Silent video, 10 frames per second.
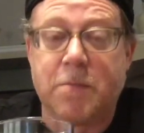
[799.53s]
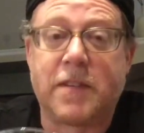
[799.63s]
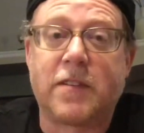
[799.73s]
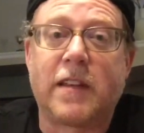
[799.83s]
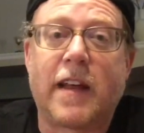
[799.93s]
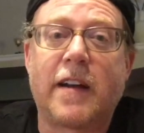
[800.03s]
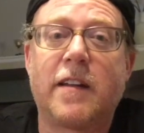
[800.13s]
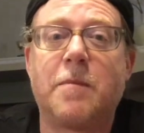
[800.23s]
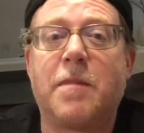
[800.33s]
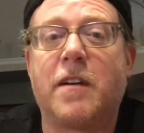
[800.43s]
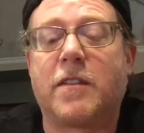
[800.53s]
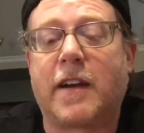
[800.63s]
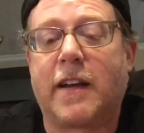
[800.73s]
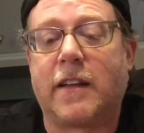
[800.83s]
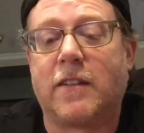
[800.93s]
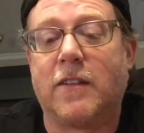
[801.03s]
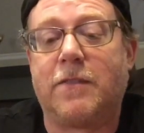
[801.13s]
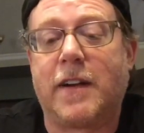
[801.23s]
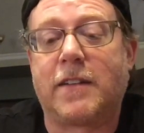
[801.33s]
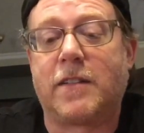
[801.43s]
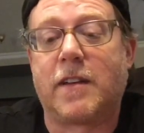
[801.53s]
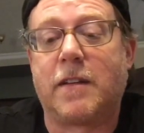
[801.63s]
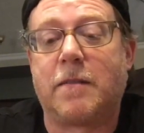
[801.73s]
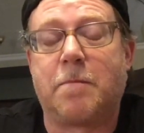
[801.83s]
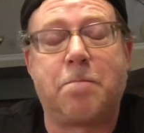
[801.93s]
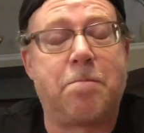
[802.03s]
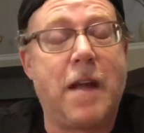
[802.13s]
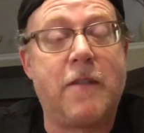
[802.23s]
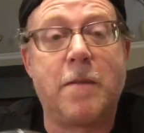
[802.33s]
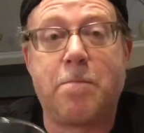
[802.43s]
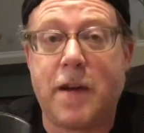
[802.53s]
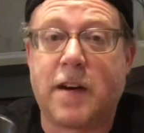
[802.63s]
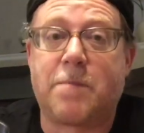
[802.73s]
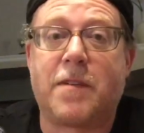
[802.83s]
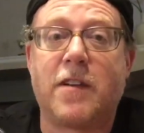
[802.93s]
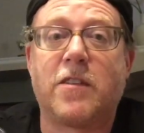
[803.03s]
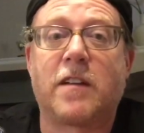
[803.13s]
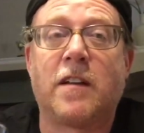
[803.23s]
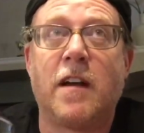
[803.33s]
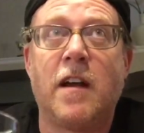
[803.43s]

But there's a lot of other beers I got to get to. In fact, there's an even bigger project